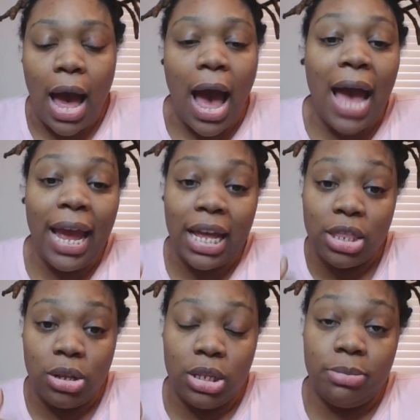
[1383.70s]
I had
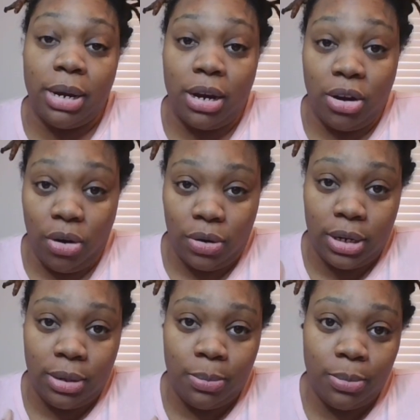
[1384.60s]
the Holy Spirit growing
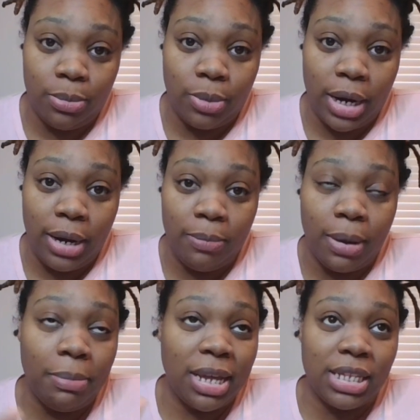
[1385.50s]
up, right?
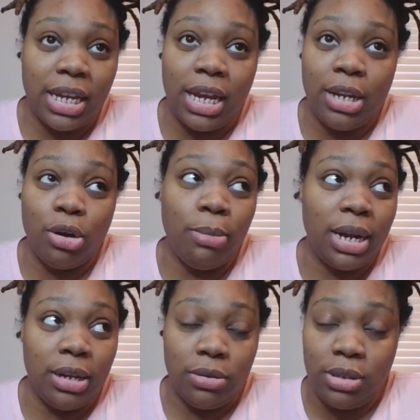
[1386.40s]
I'm not saying
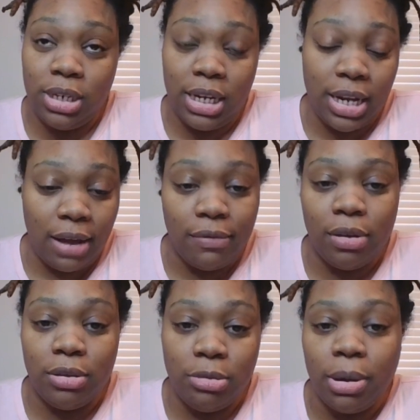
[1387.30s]
nobody else didn't have the
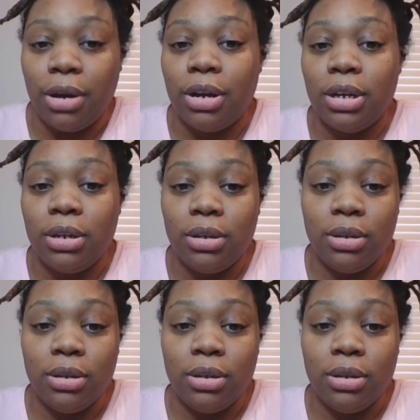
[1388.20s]
Holy Spirit.